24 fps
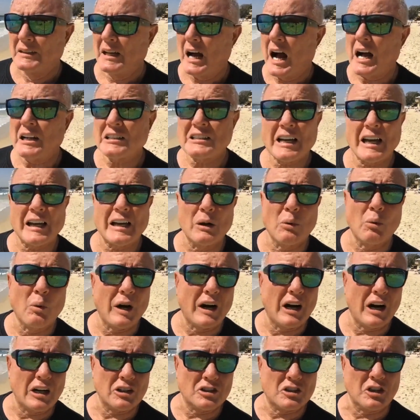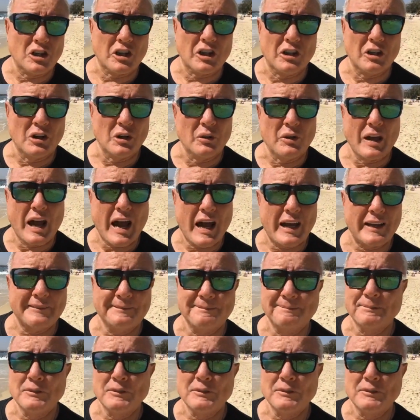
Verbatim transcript: I'll tell you where else you can do that.